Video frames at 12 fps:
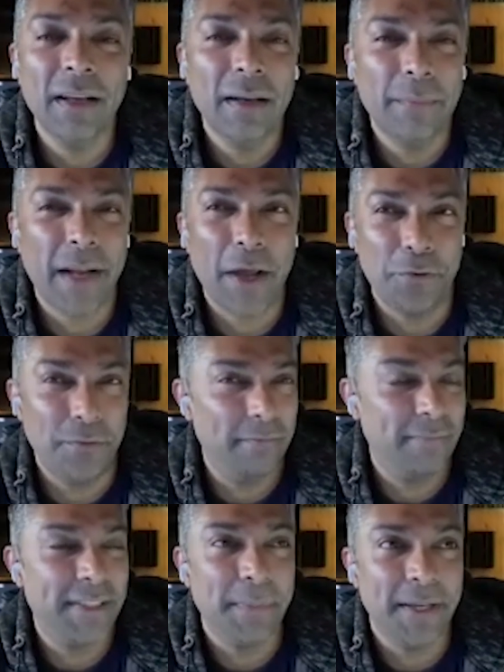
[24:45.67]
But I
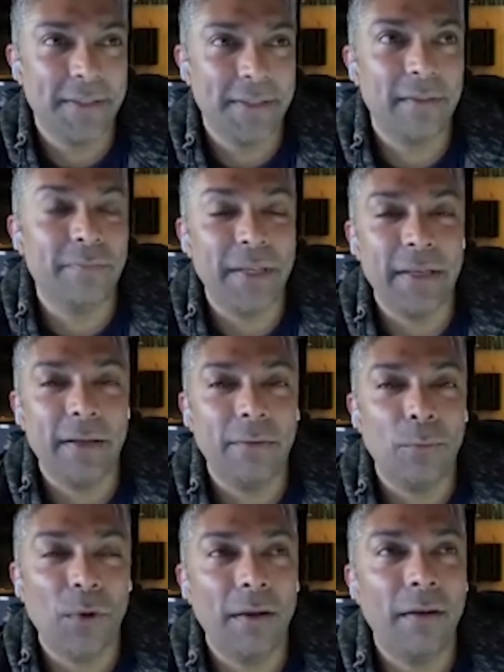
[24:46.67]
don't see myself being a
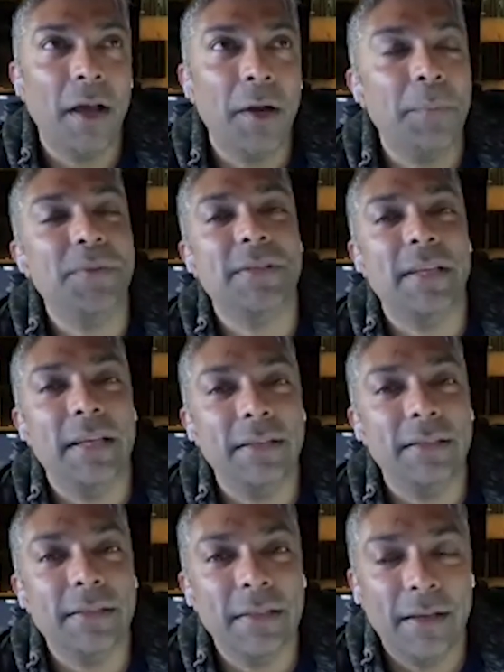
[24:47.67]

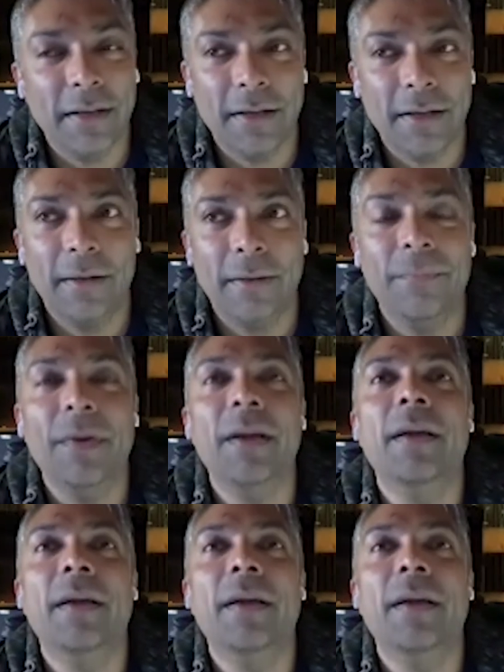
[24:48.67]
100%